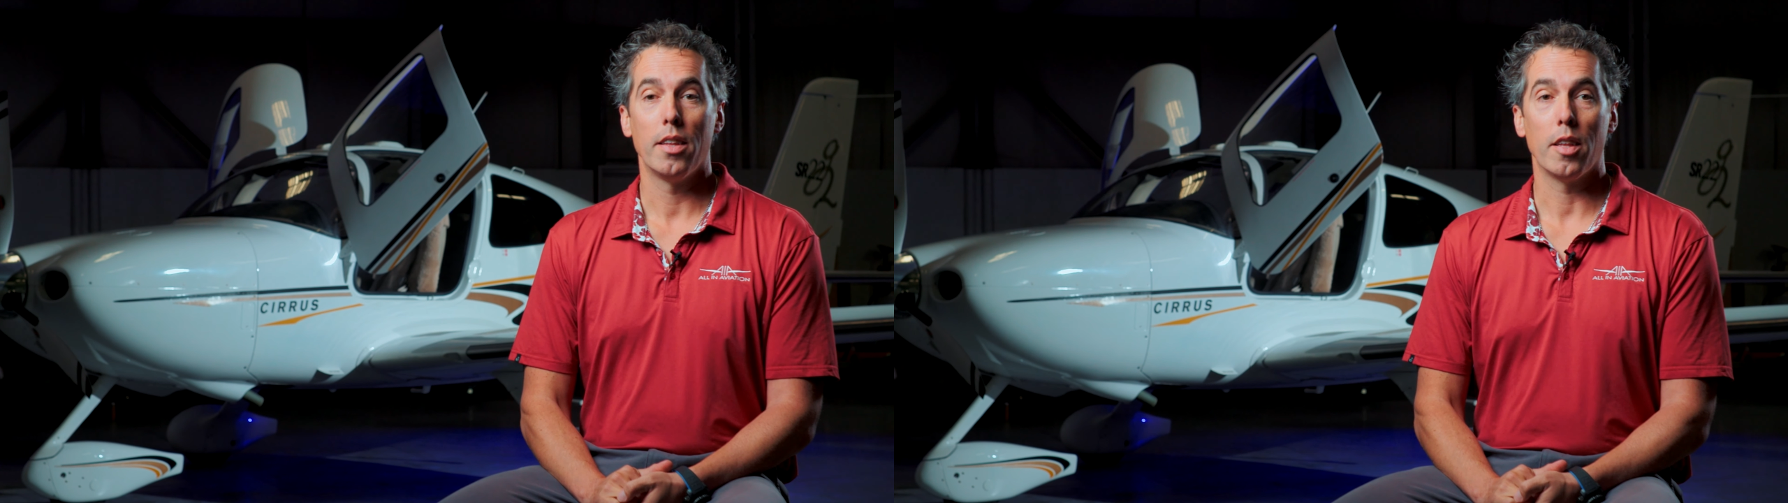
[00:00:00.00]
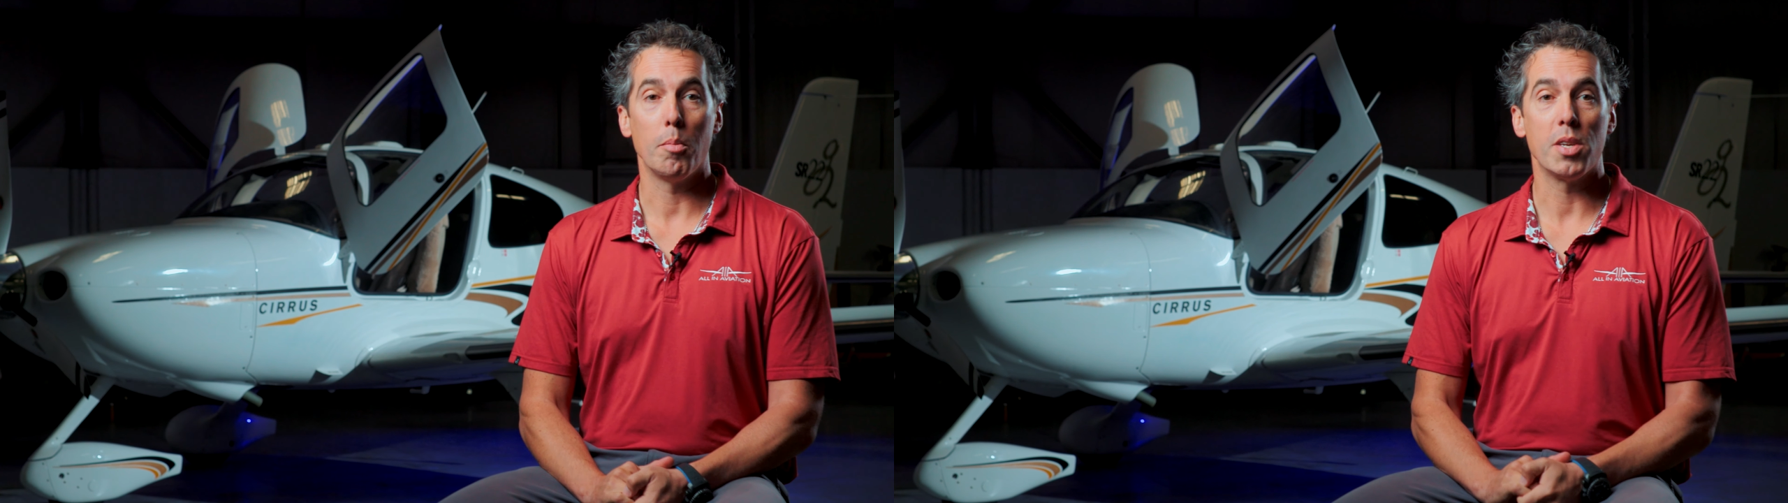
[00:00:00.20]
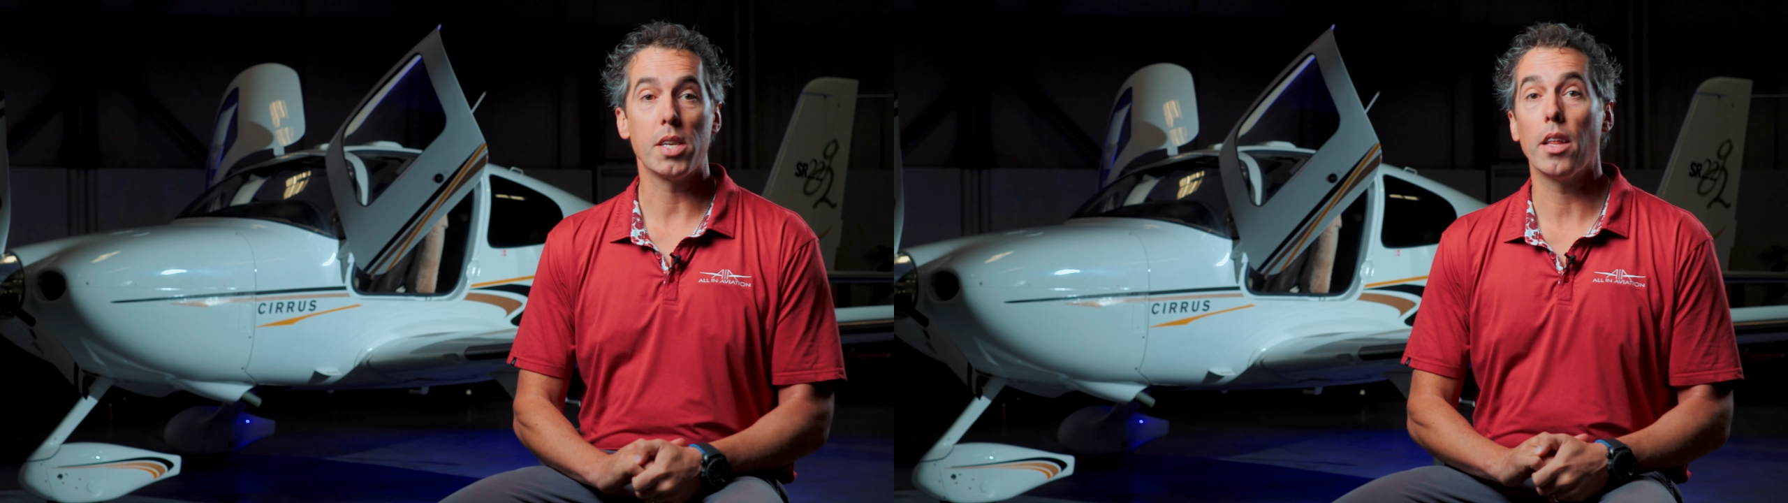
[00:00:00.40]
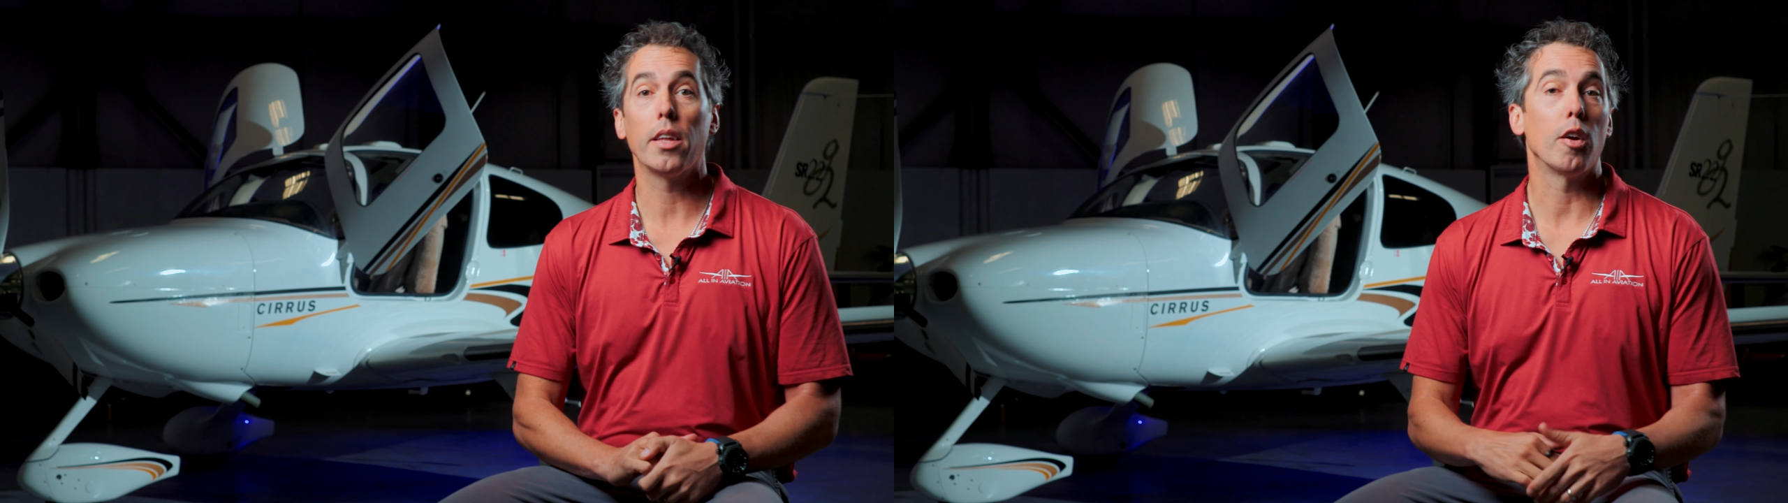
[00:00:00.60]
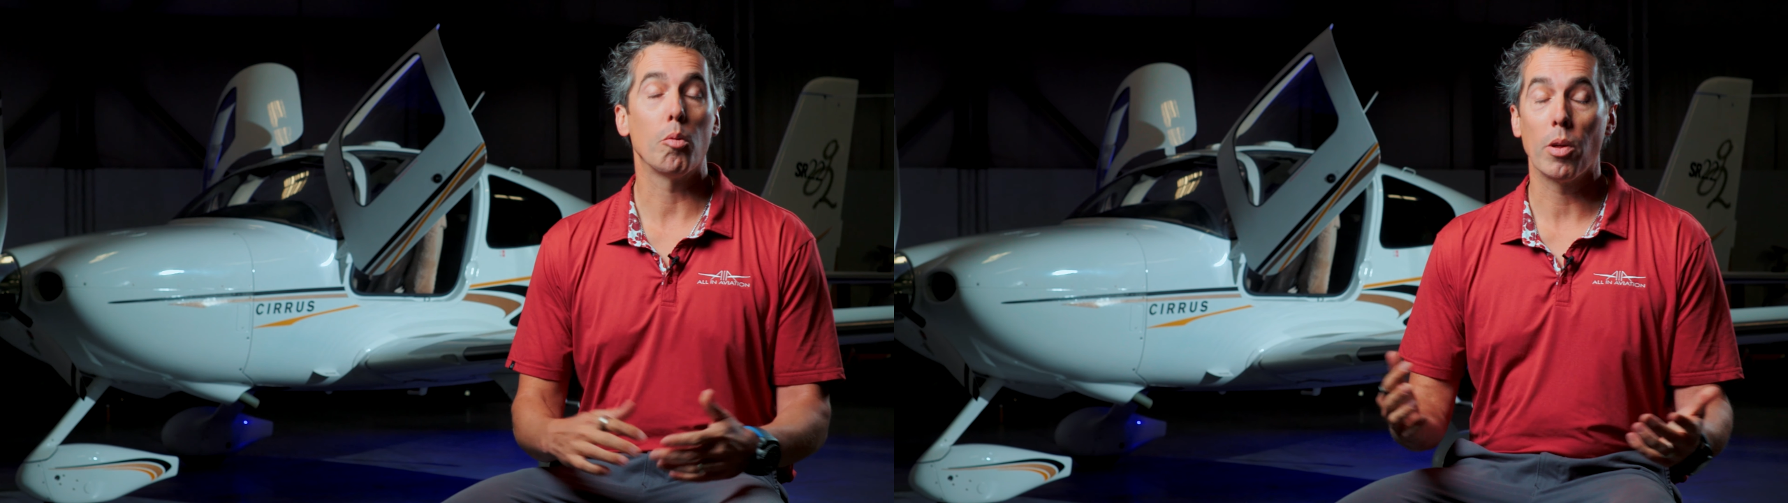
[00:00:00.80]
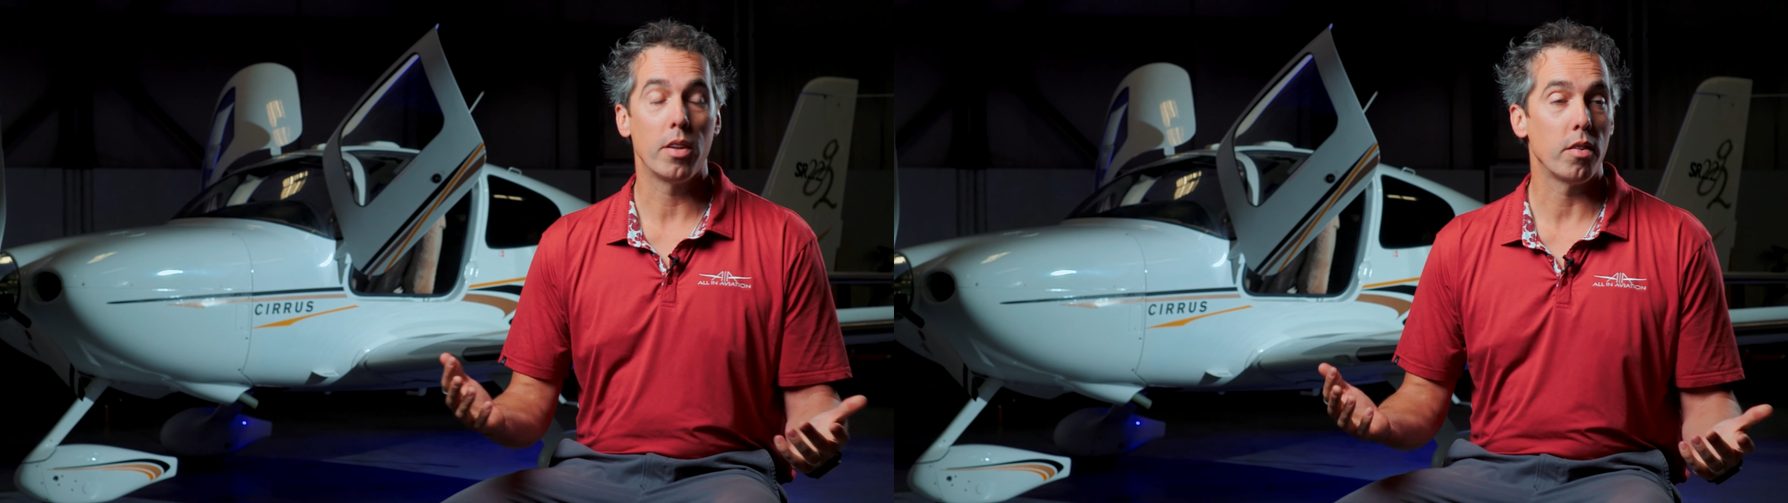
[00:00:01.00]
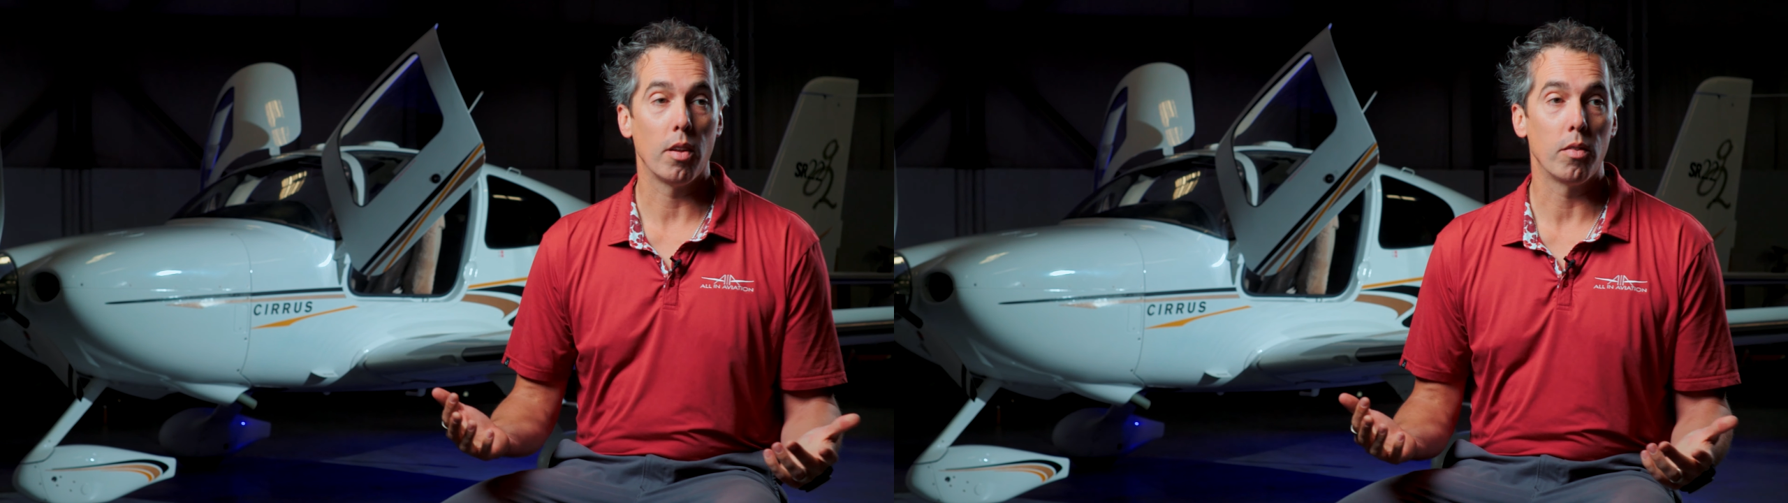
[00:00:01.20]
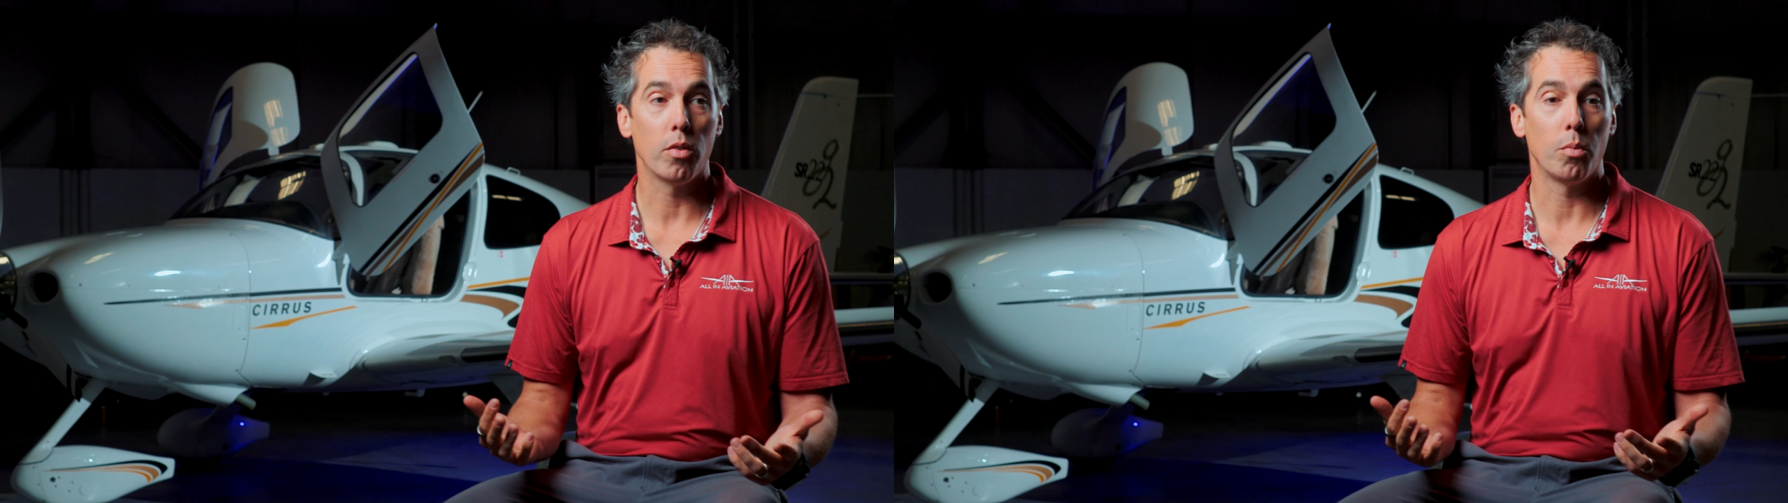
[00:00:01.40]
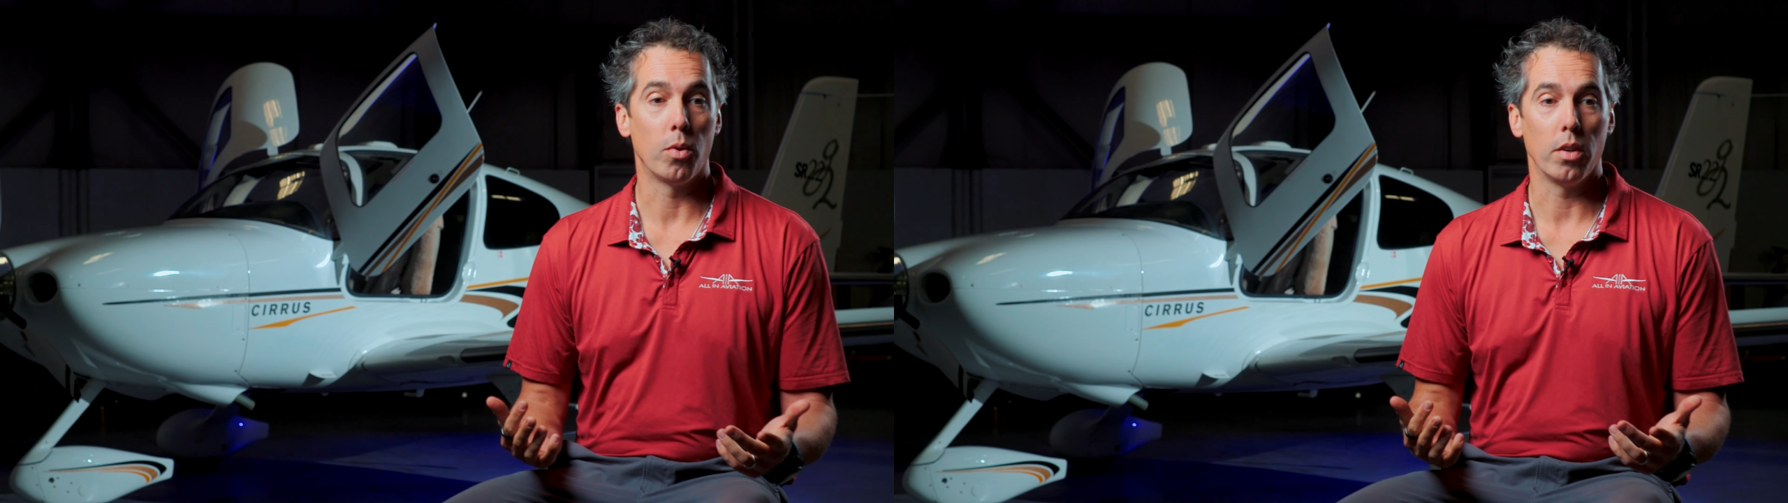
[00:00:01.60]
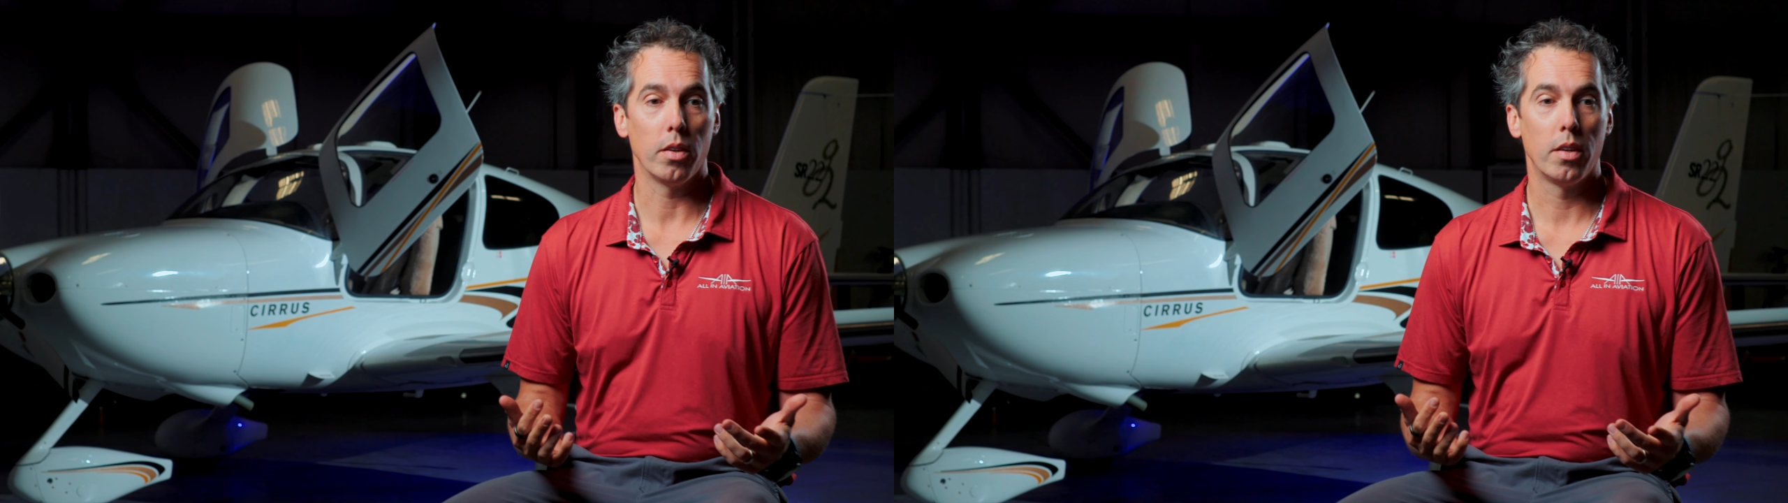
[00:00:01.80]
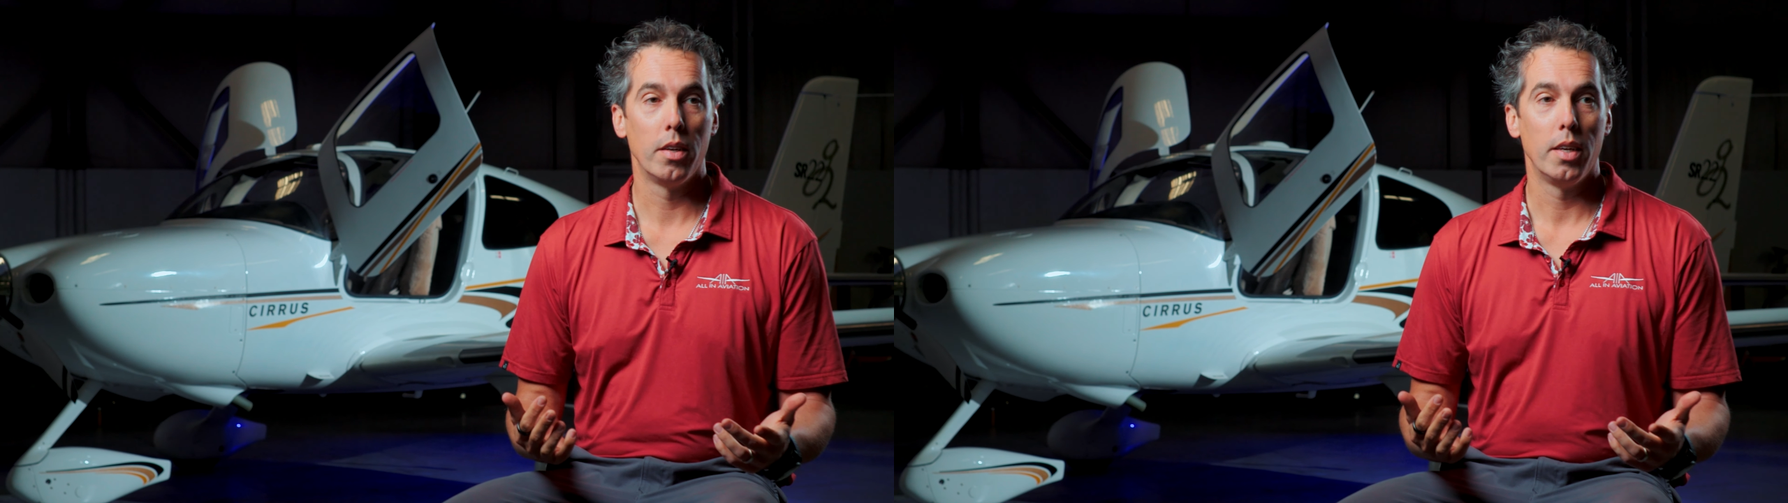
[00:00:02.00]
that I'd be selling airplanes all over the world,